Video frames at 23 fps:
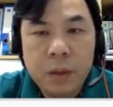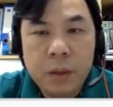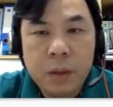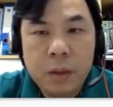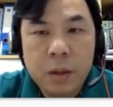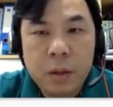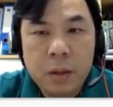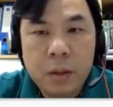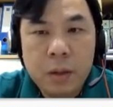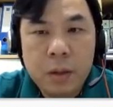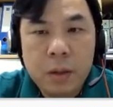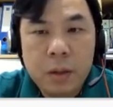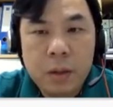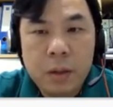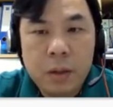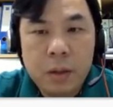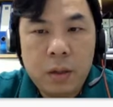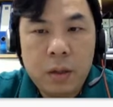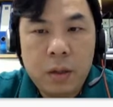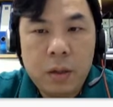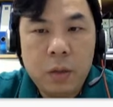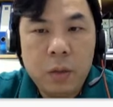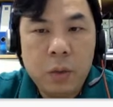The
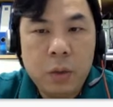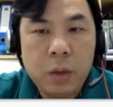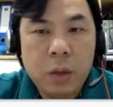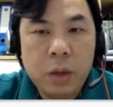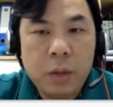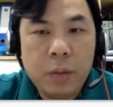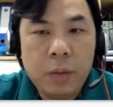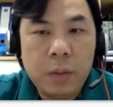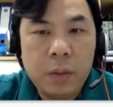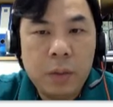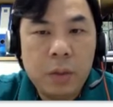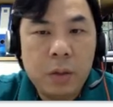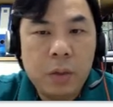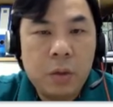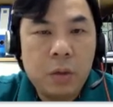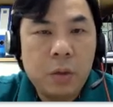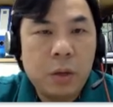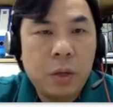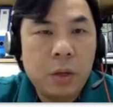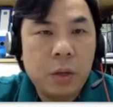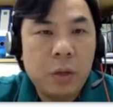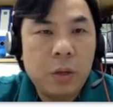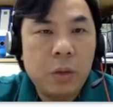C would have been
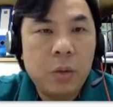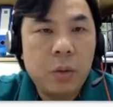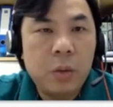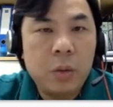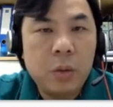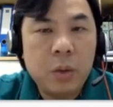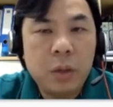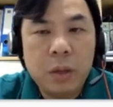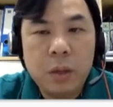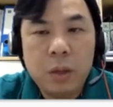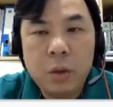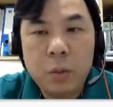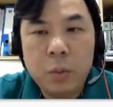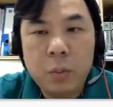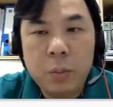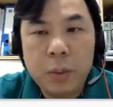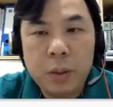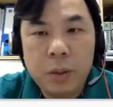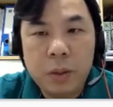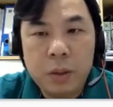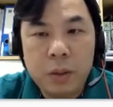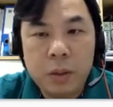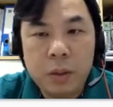stretched to a new
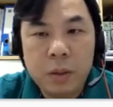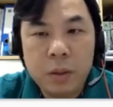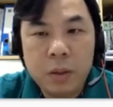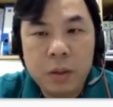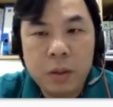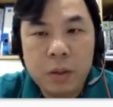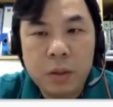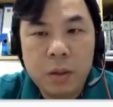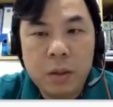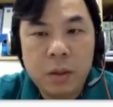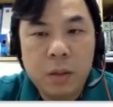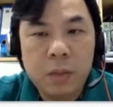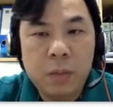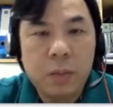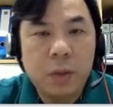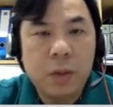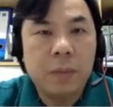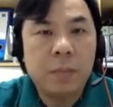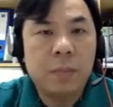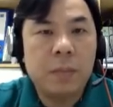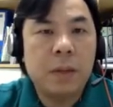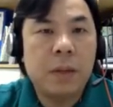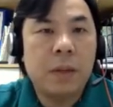position, C
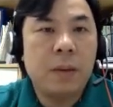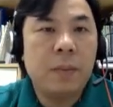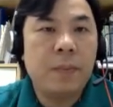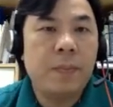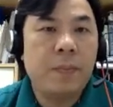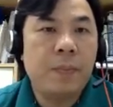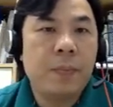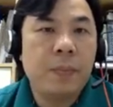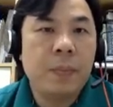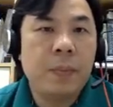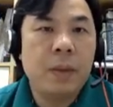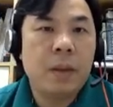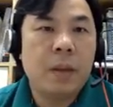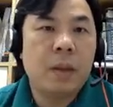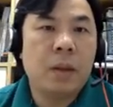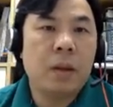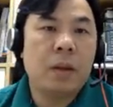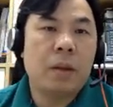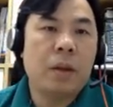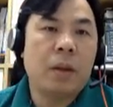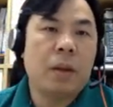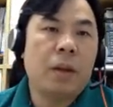prime there. Okay,